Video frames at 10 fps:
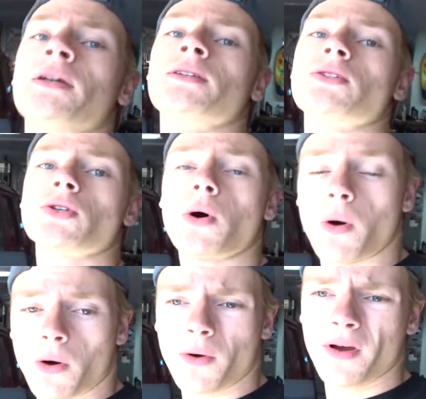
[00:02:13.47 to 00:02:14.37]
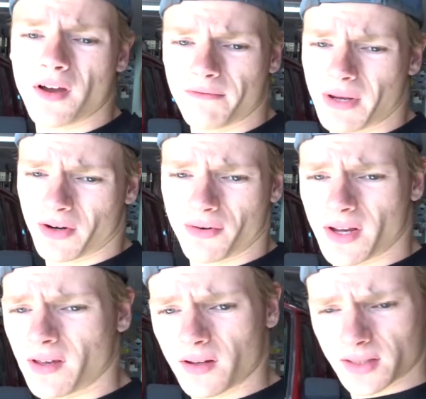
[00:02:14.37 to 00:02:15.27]
So I've been
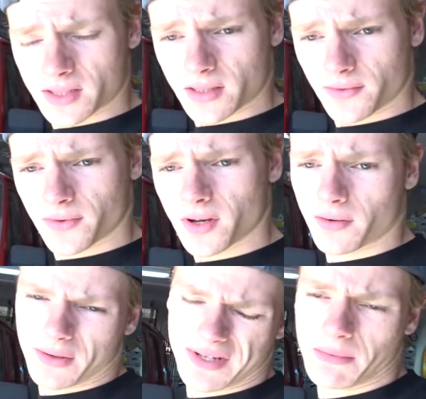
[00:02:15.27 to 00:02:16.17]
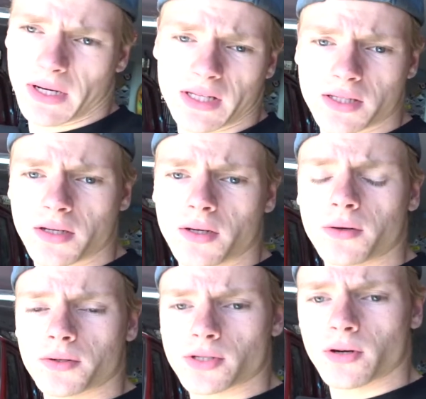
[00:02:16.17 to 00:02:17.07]
cranking on this thing for, I don't know, 10 minutes
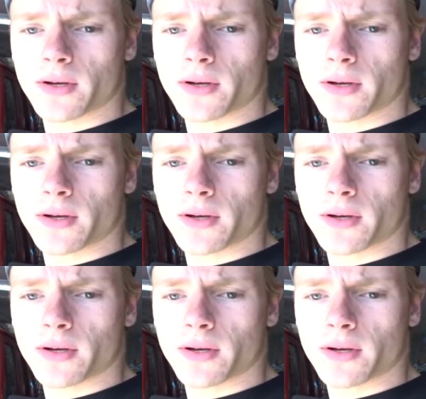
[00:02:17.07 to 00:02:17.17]
or so.